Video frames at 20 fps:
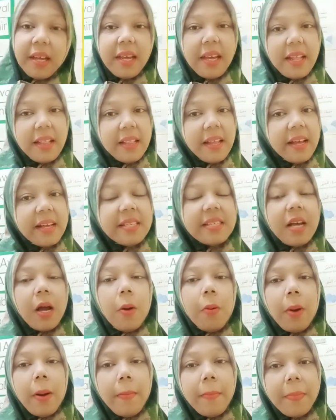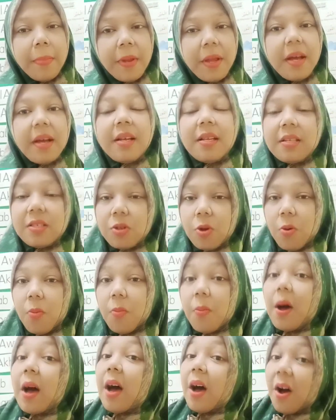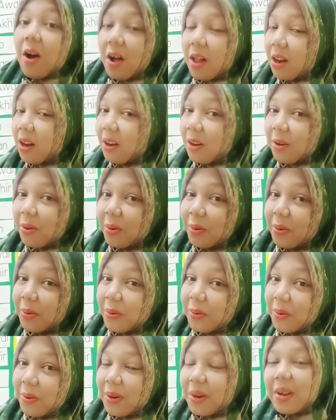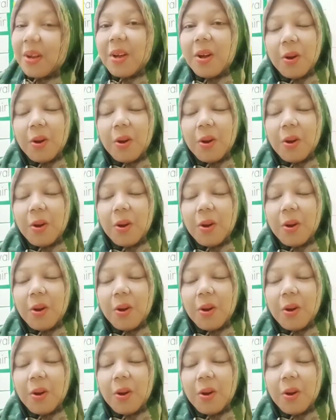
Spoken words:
kita jawabnya sabahun nur.